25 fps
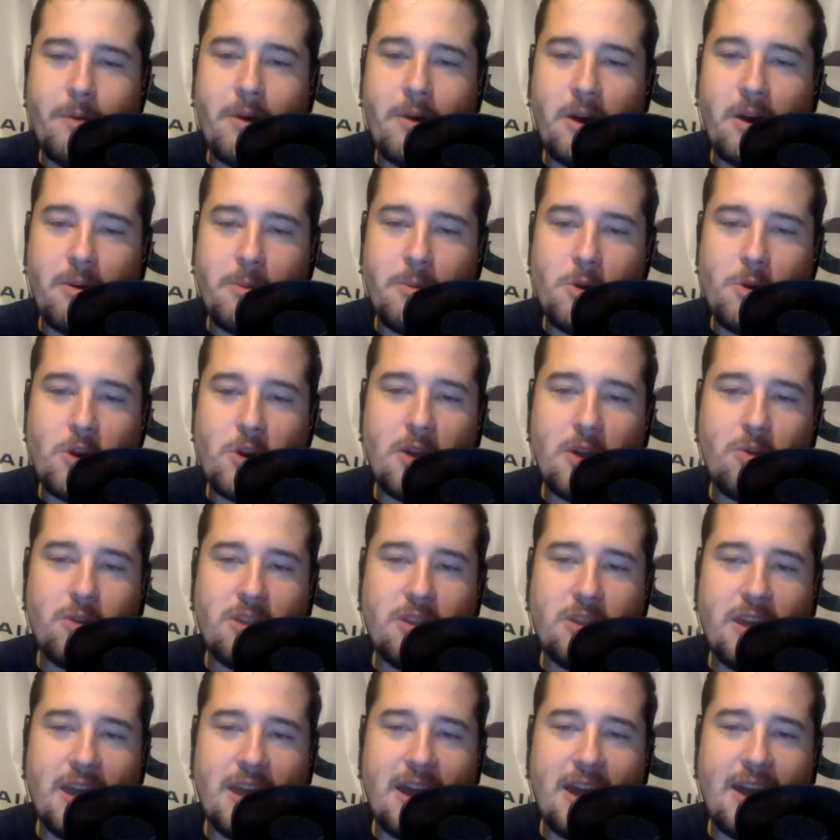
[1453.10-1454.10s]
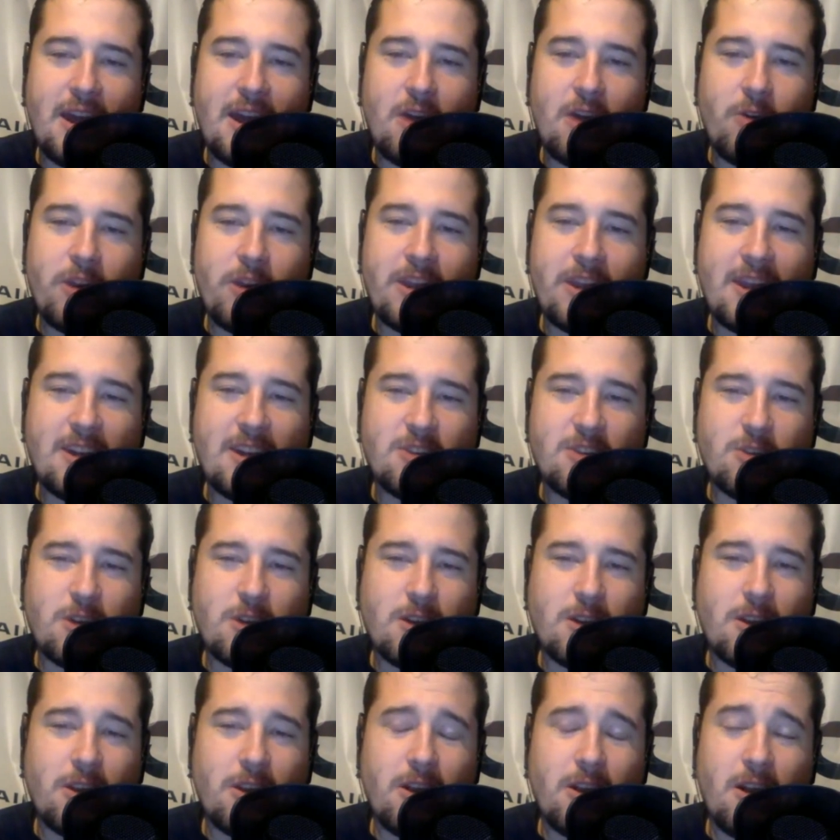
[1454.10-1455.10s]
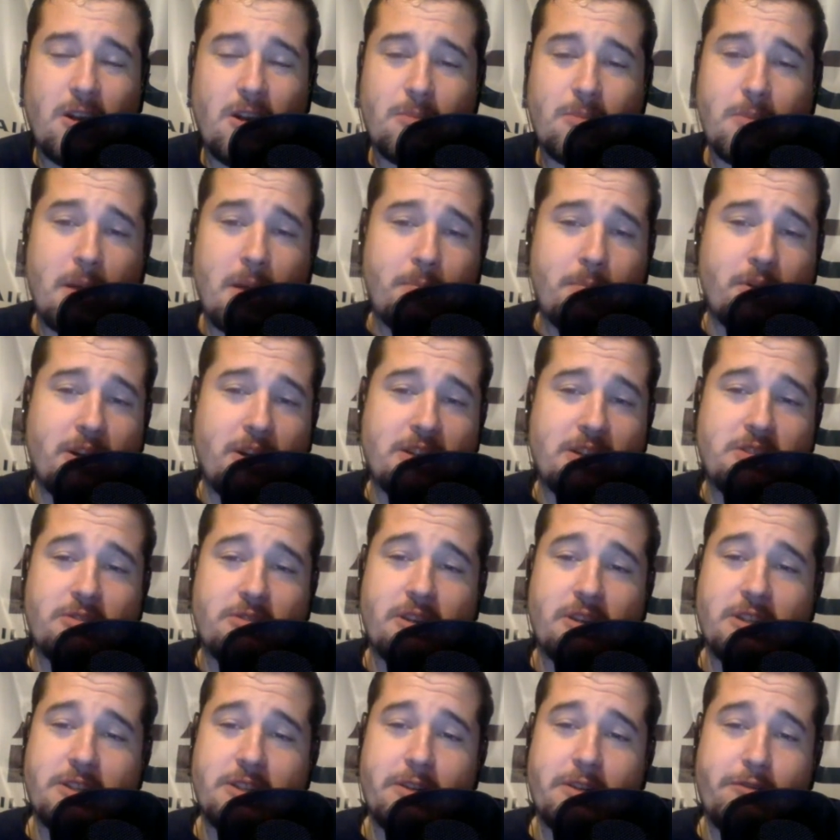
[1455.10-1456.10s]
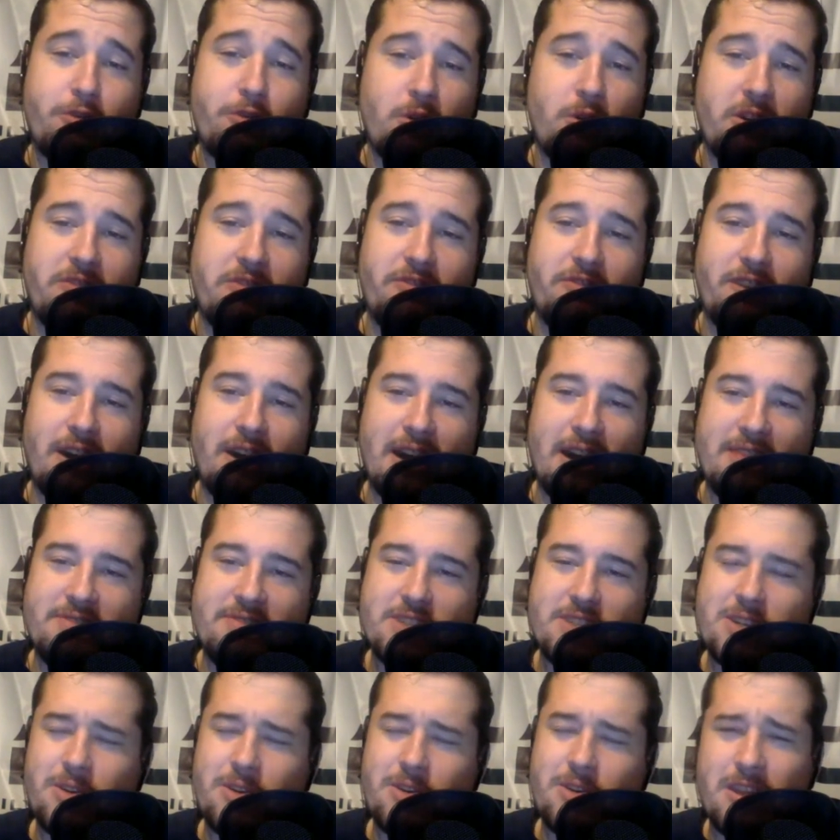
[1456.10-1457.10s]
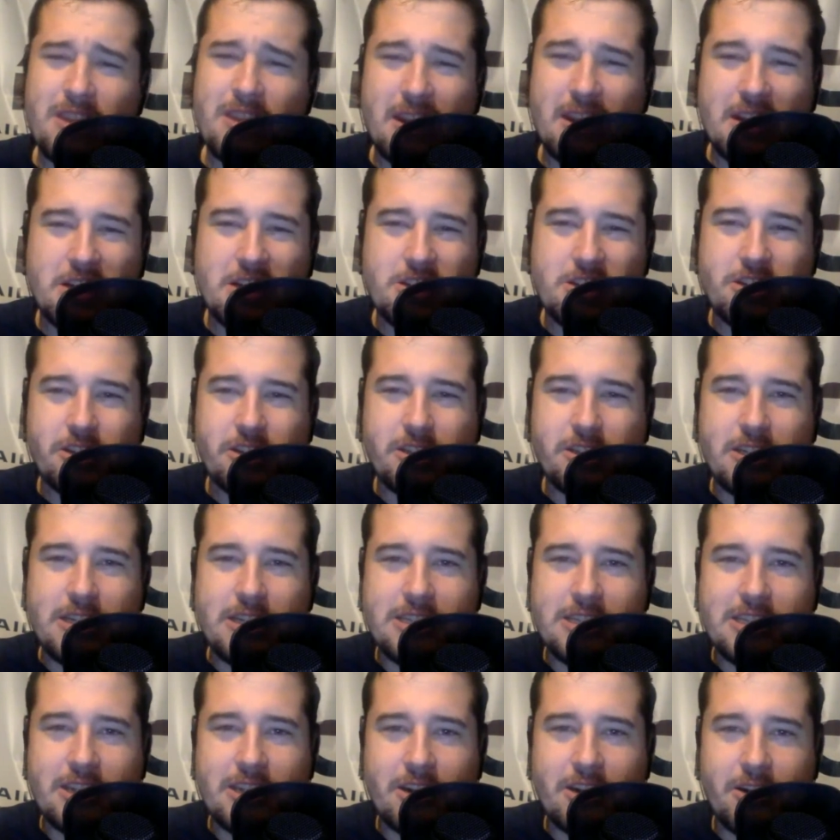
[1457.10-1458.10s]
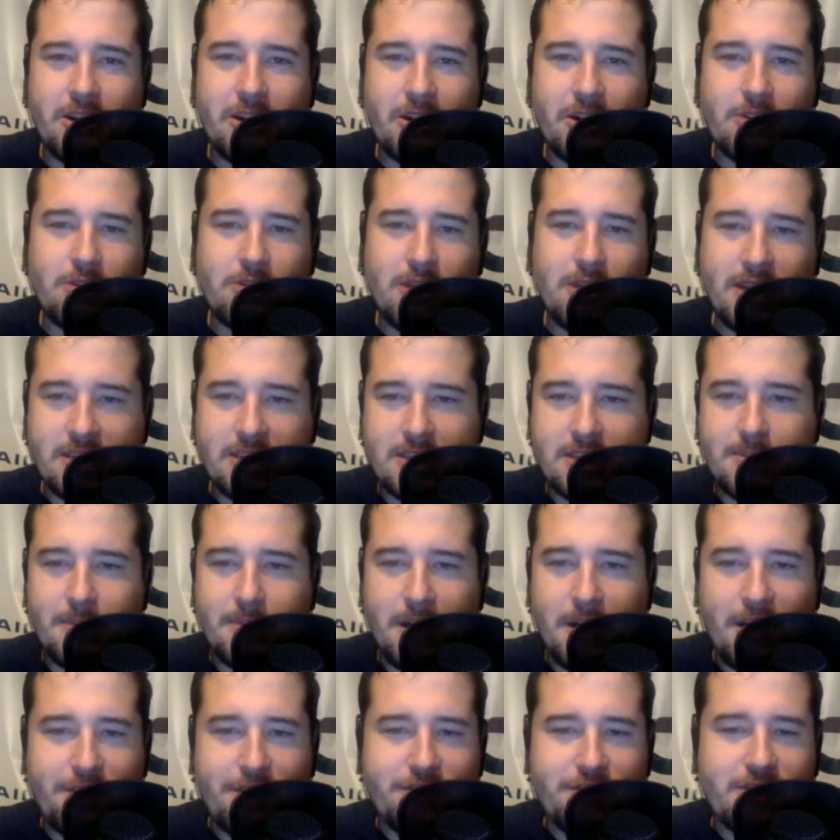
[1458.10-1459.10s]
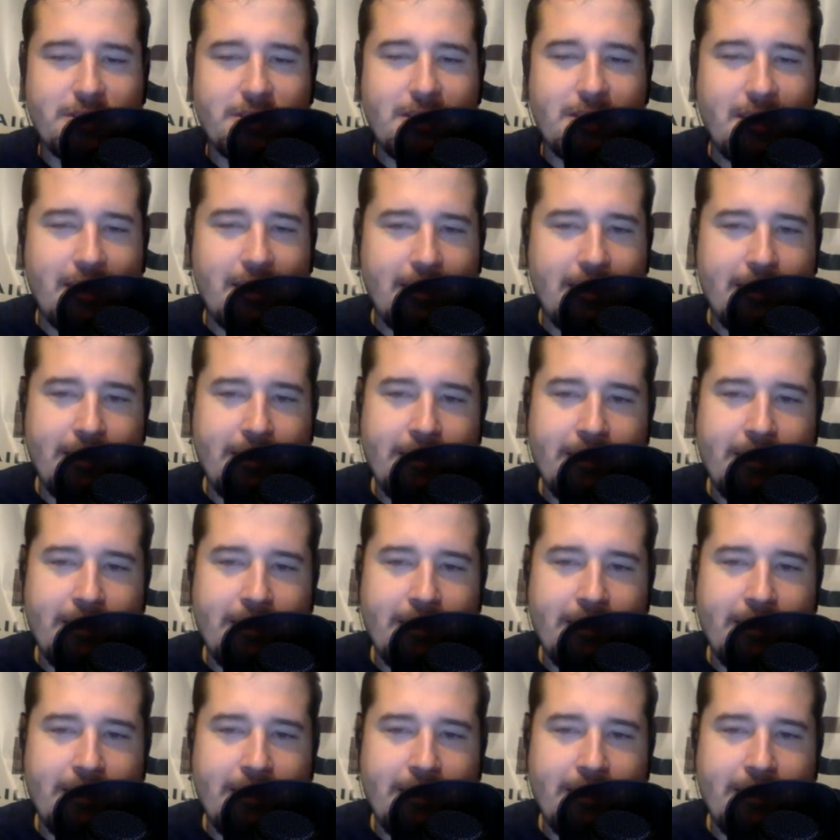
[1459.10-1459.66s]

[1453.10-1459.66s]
Um, I'll, I'm okay with that. Howie Kendrick, a little out of my price range at forty-five, so I think it's just easier to cross them off tonight.